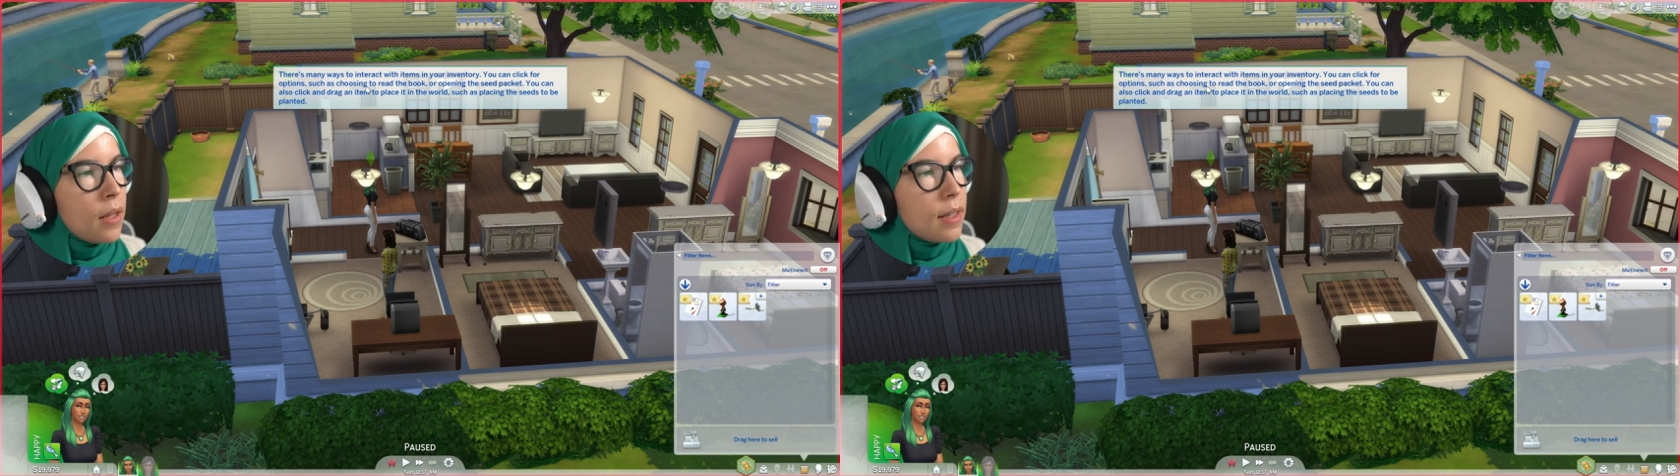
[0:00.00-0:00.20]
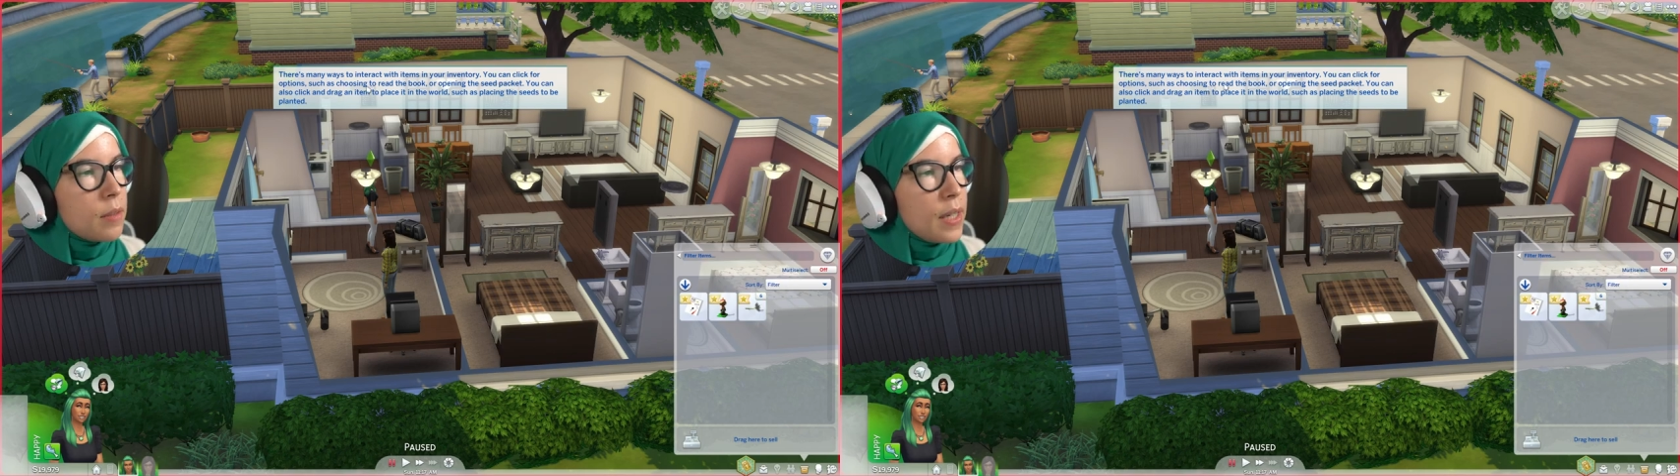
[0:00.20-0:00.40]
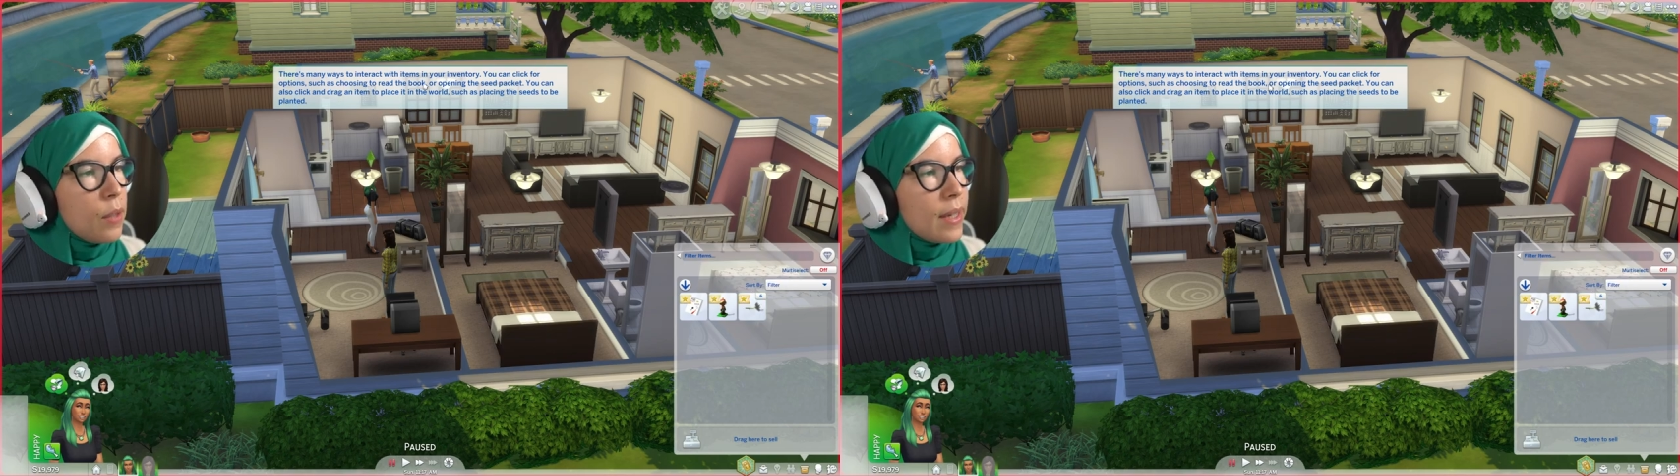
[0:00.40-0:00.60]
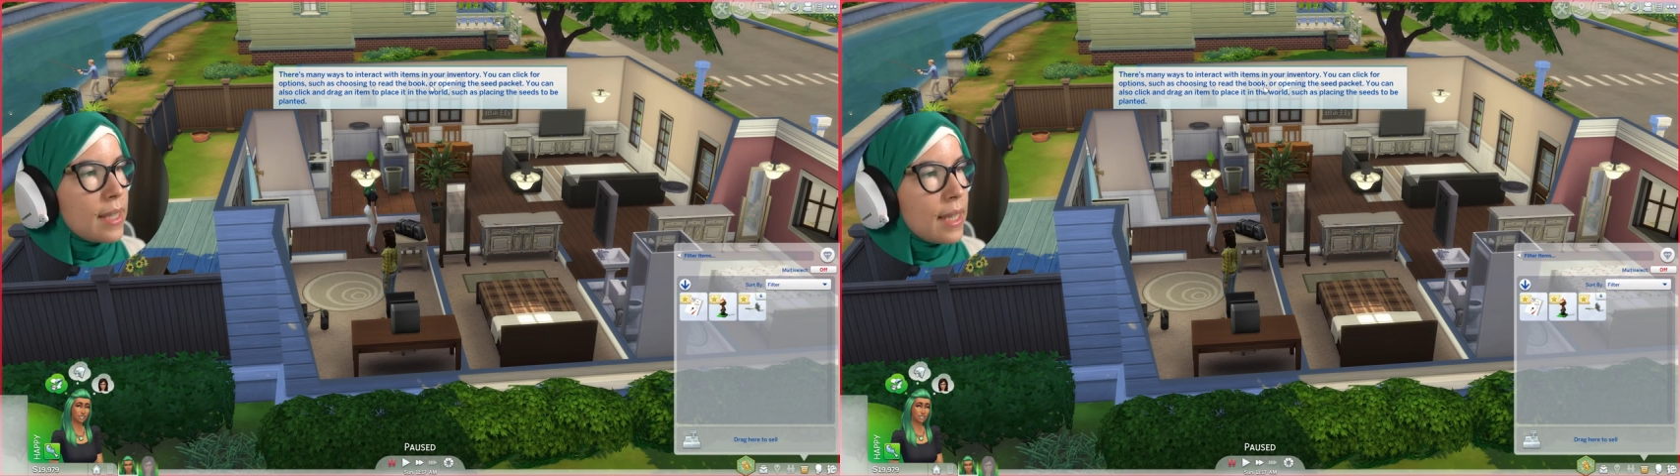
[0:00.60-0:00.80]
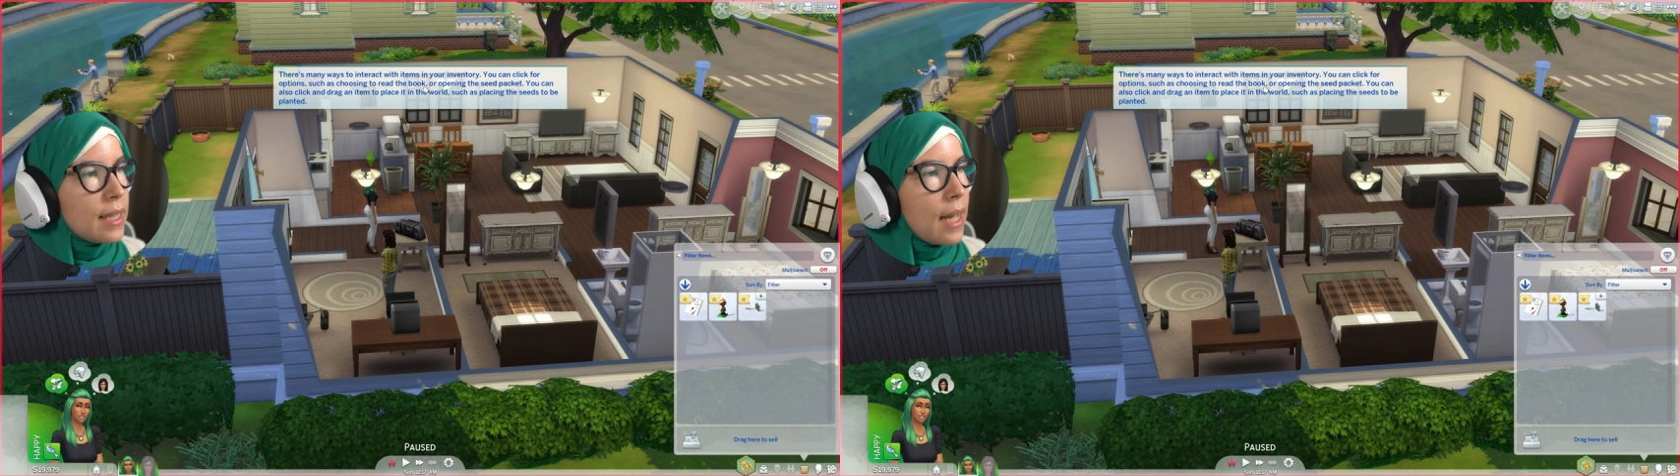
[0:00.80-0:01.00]
There's many
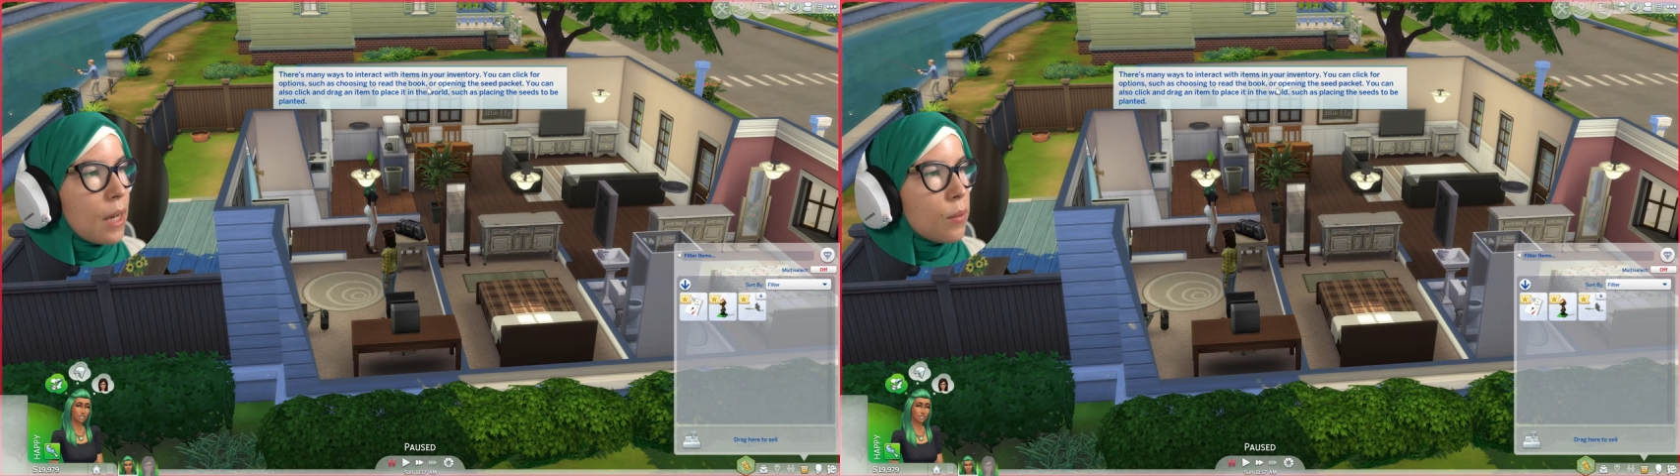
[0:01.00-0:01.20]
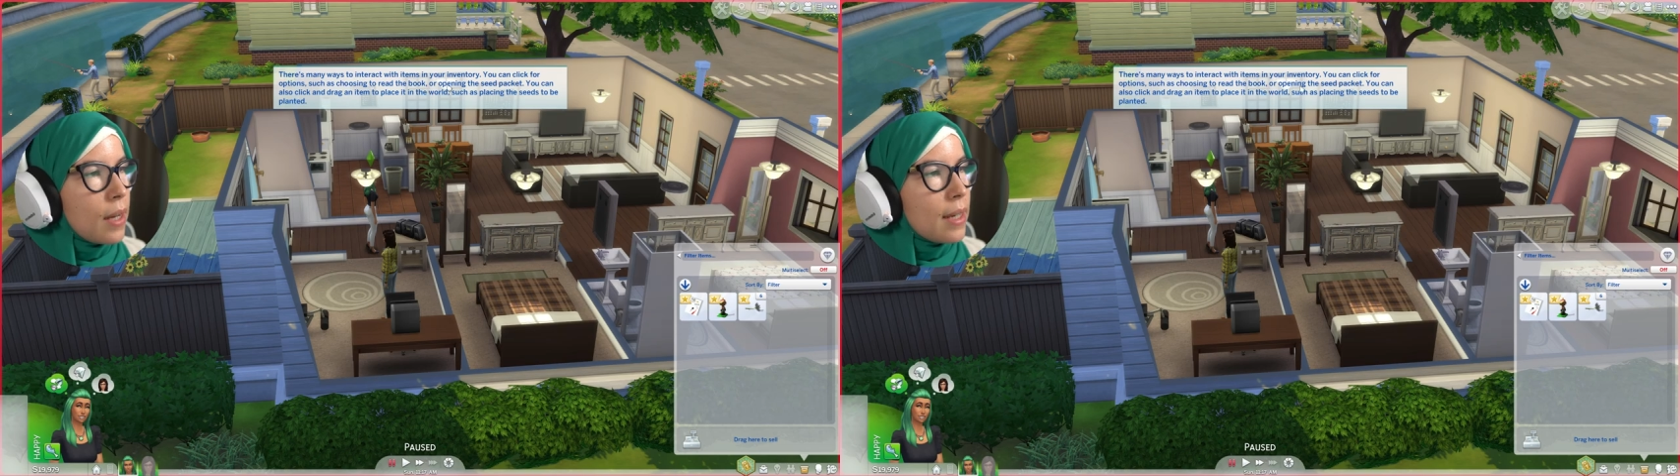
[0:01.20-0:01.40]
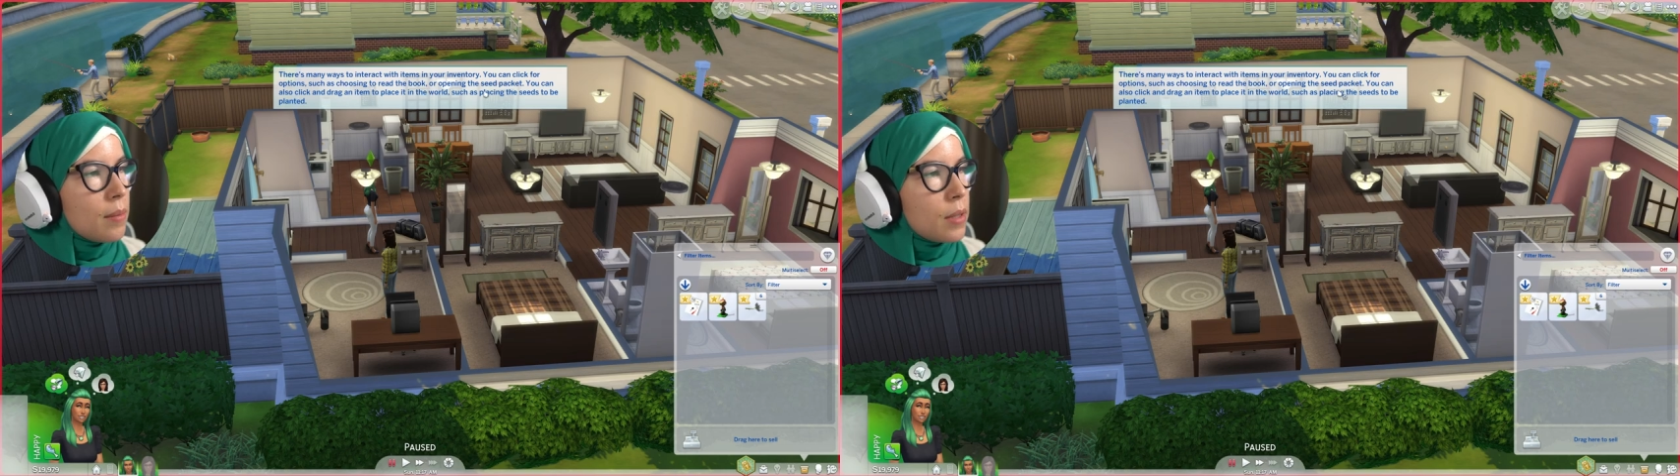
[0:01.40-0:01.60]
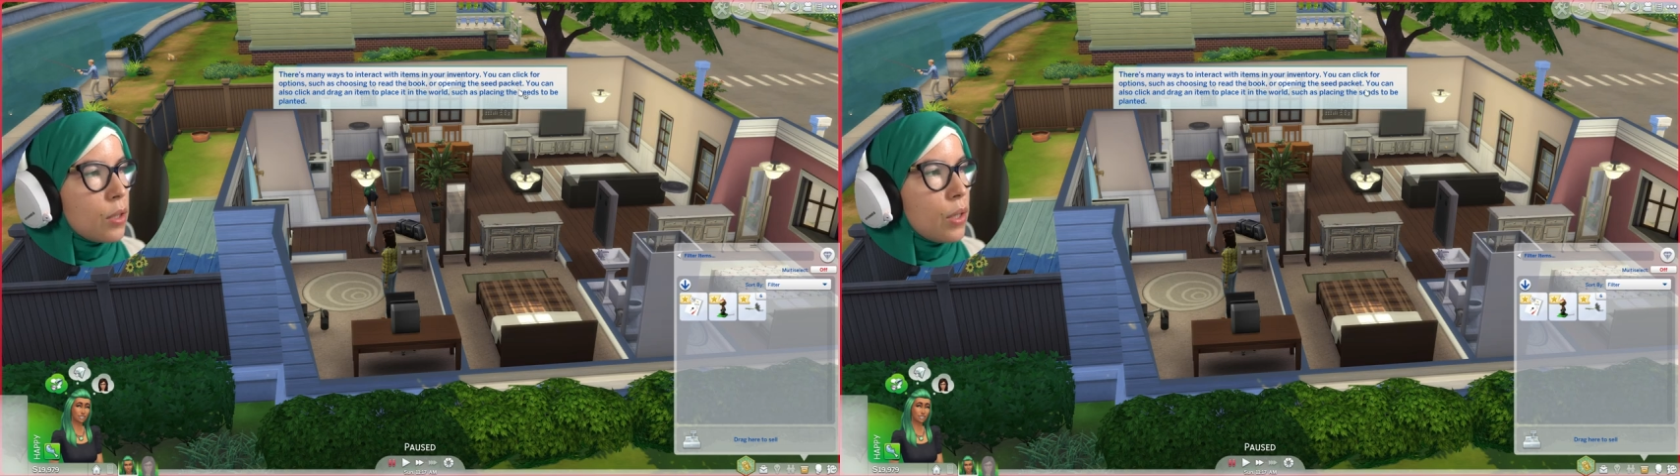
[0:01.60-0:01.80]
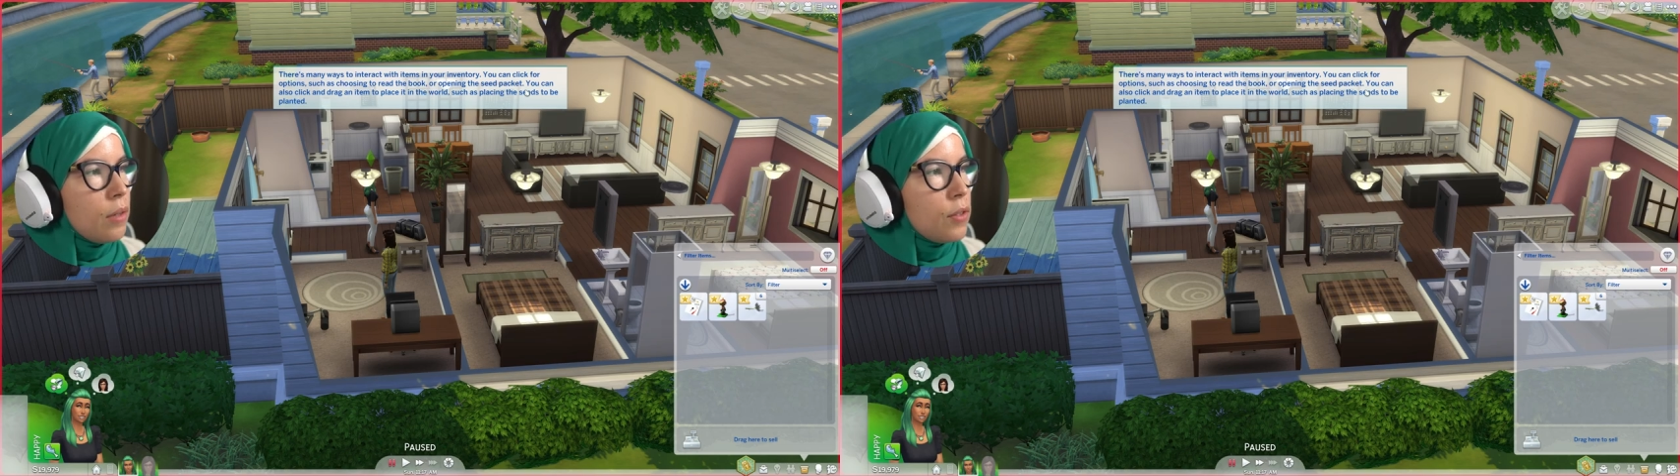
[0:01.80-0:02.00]
ways to interact with items in
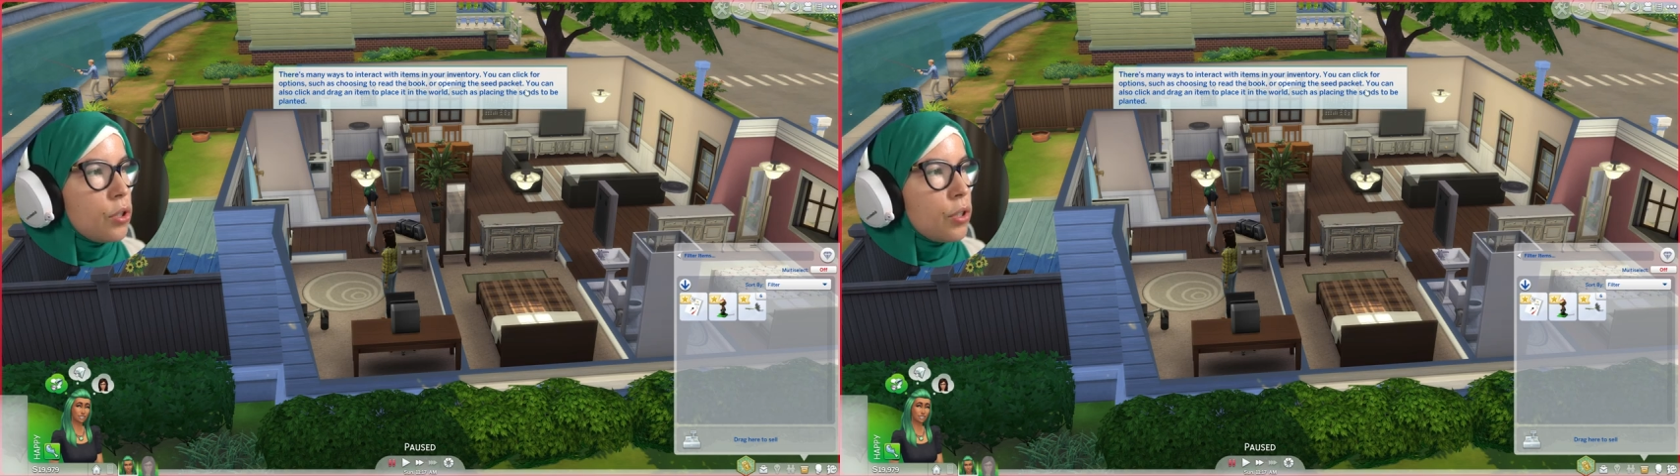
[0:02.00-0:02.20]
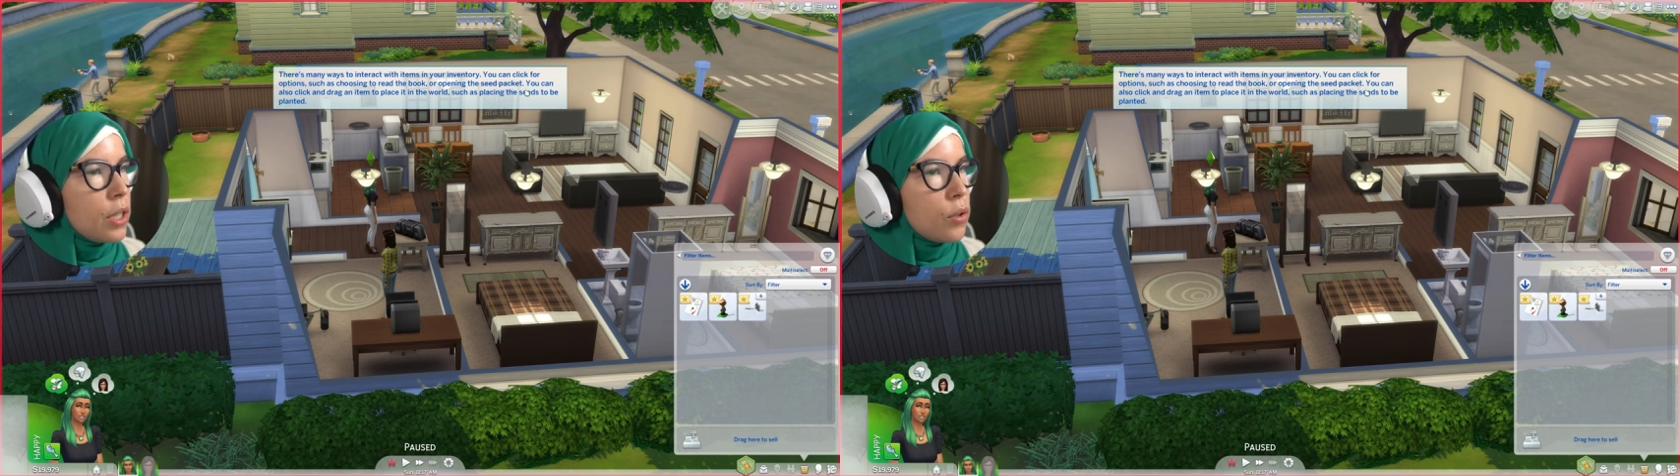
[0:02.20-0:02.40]
your inventory.